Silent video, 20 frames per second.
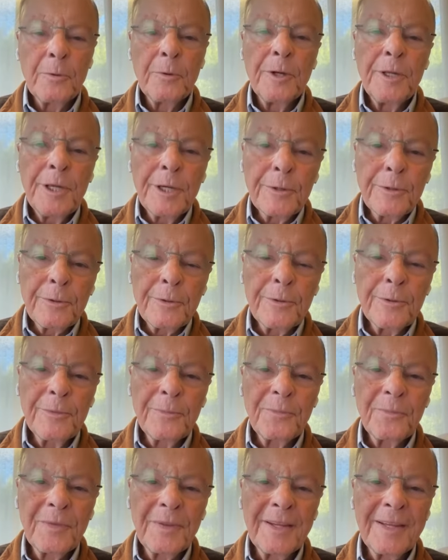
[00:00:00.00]
The
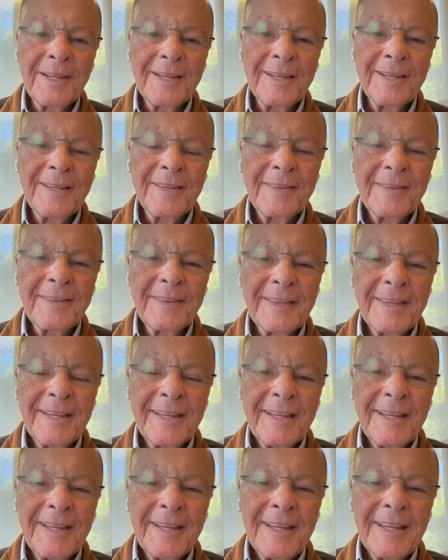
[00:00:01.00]
rich man
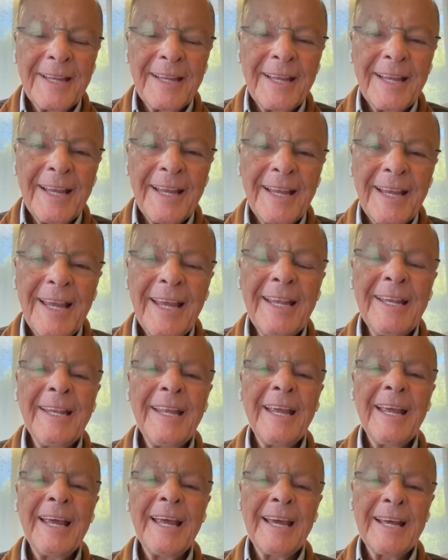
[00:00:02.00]

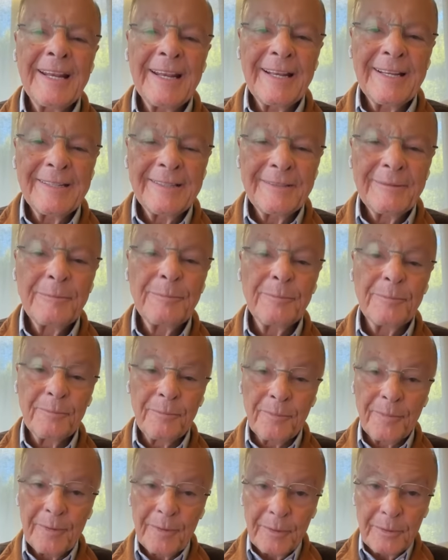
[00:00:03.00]
was
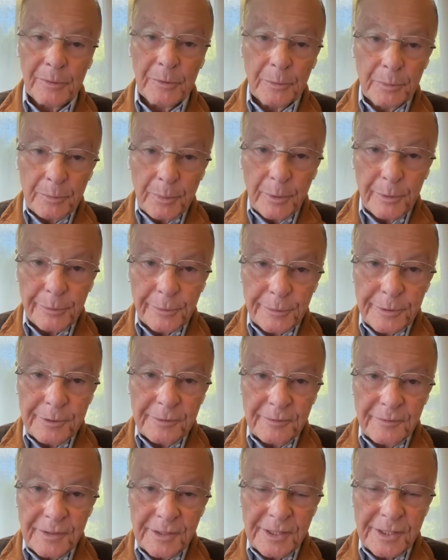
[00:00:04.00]

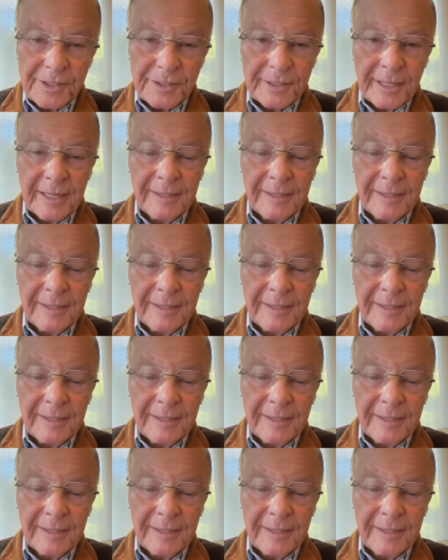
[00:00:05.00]
from